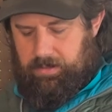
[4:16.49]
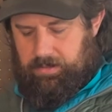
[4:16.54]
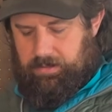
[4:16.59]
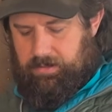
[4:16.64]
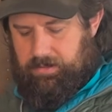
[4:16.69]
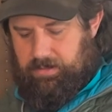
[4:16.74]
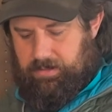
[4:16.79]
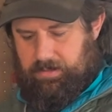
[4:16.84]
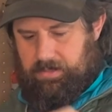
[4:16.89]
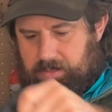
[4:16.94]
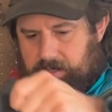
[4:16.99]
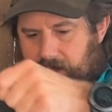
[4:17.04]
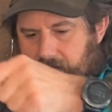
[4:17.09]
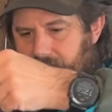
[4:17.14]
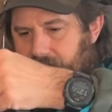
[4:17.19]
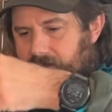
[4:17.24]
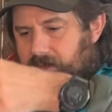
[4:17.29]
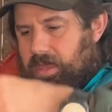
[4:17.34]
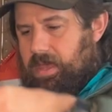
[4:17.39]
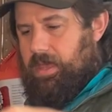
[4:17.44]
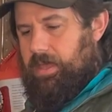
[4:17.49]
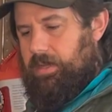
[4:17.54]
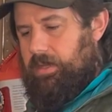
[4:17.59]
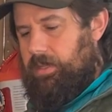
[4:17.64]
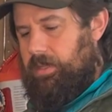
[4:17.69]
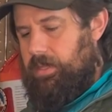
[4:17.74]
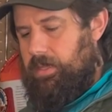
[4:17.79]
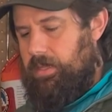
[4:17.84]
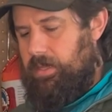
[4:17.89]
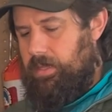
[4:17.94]
Stuff that.
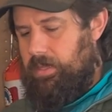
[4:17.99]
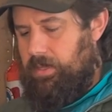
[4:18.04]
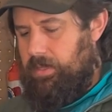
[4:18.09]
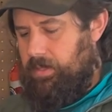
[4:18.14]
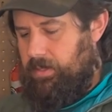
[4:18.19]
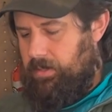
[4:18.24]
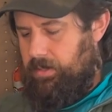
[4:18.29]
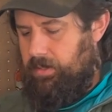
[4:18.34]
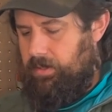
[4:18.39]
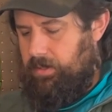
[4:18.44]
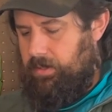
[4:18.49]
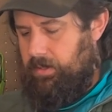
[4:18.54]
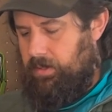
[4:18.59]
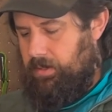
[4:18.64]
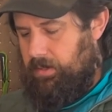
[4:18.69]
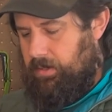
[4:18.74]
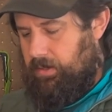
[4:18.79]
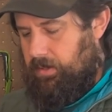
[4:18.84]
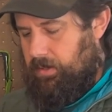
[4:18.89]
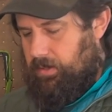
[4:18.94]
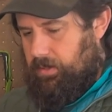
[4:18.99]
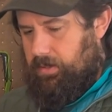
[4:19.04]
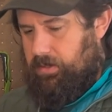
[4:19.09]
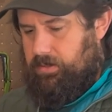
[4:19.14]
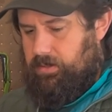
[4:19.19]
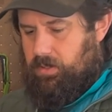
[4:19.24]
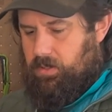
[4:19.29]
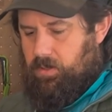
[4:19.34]
Let's